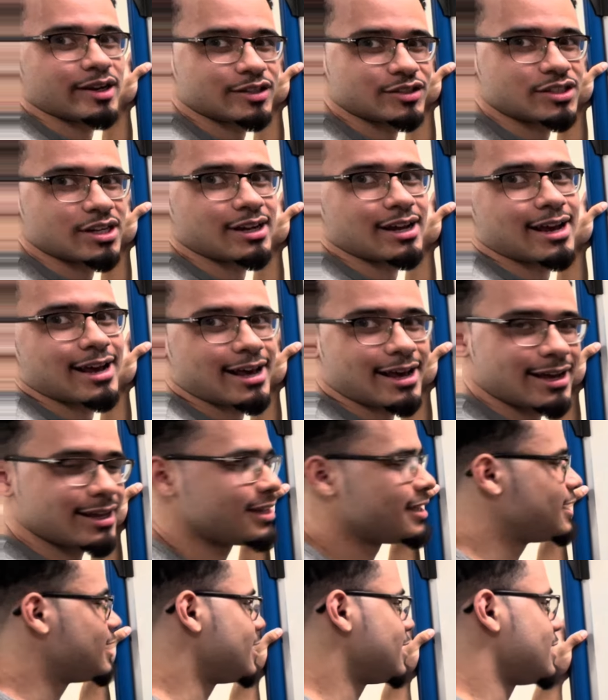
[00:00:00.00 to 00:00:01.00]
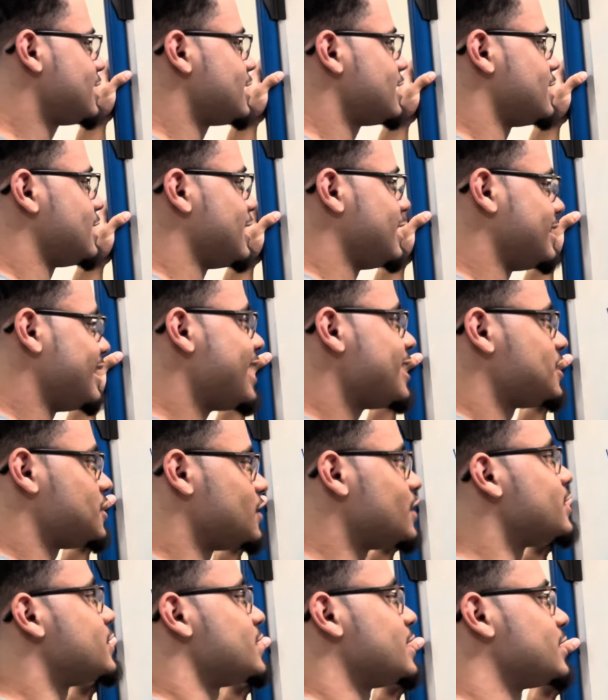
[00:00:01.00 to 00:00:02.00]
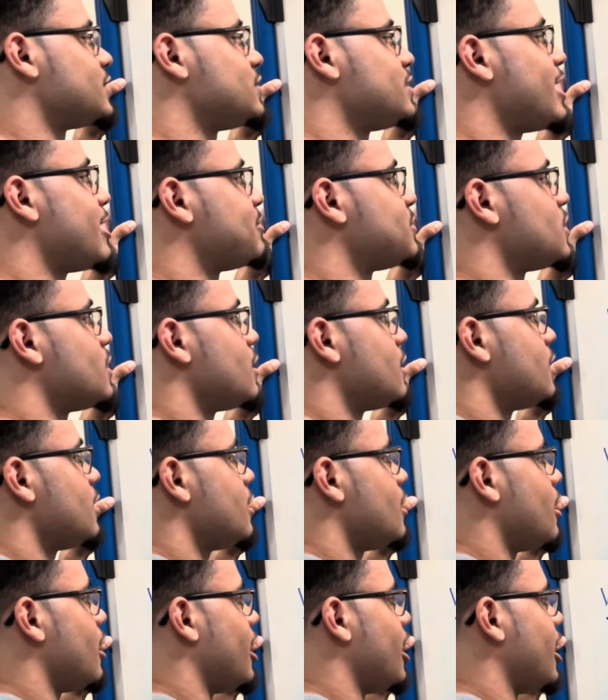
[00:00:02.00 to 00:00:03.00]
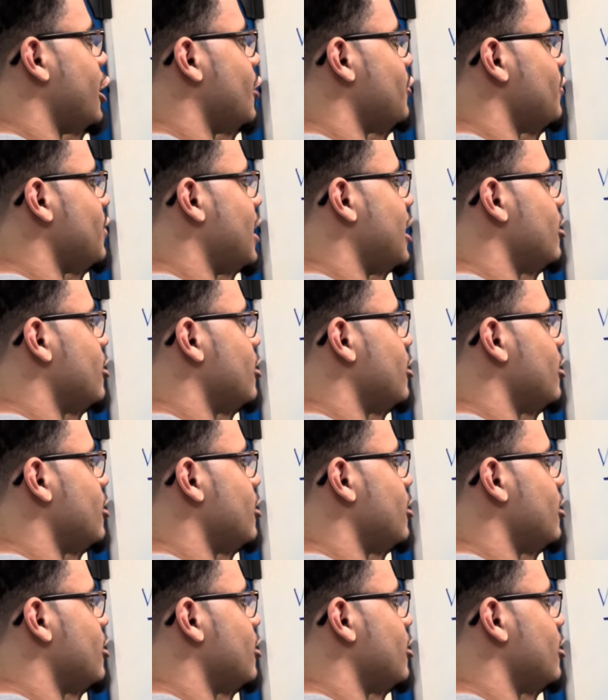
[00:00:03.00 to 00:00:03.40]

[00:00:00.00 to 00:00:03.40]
j hat. That's this, except I